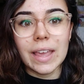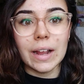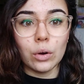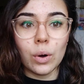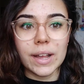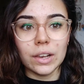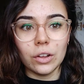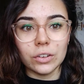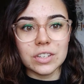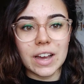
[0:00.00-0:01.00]
in quite a
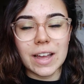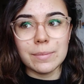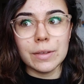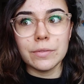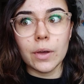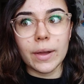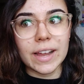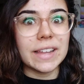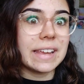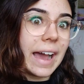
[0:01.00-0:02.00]
long time, even though I
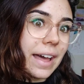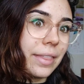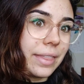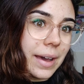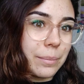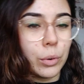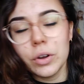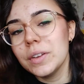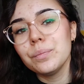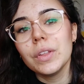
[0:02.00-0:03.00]
had at that
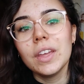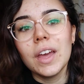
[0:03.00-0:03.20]
point.